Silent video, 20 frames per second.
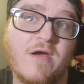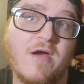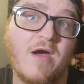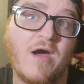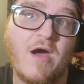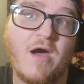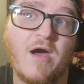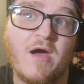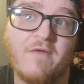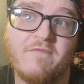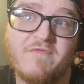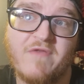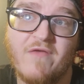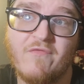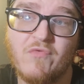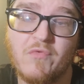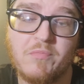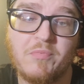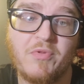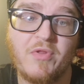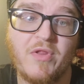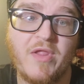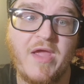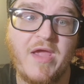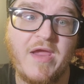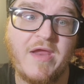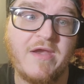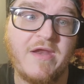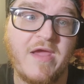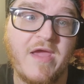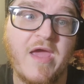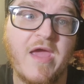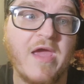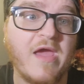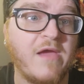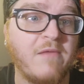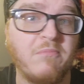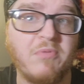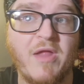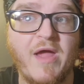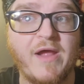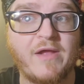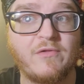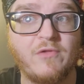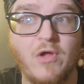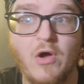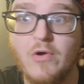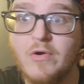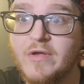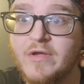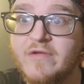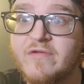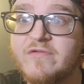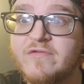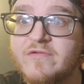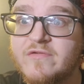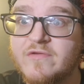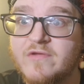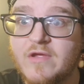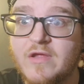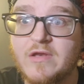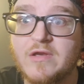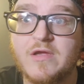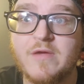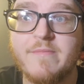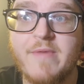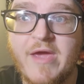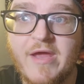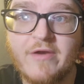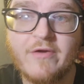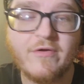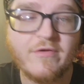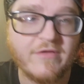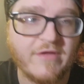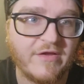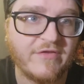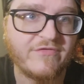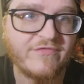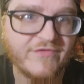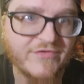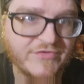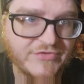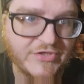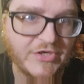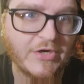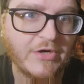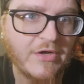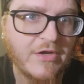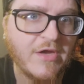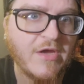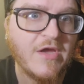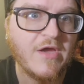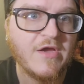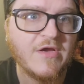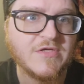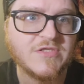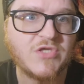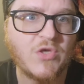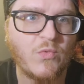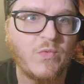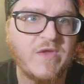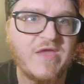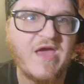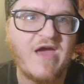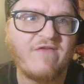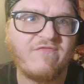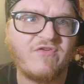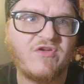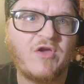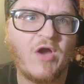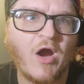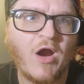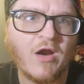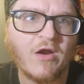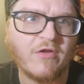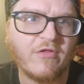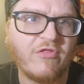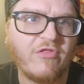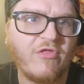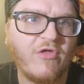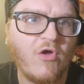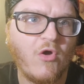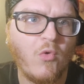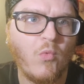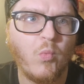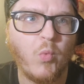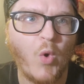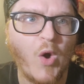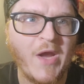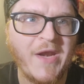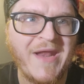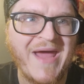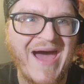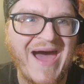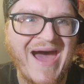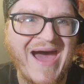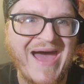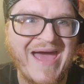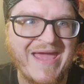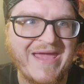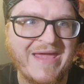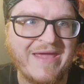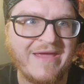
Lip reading: I've never played a Black Lotus in Commander, that's for sure. So we have Garth, One Eye.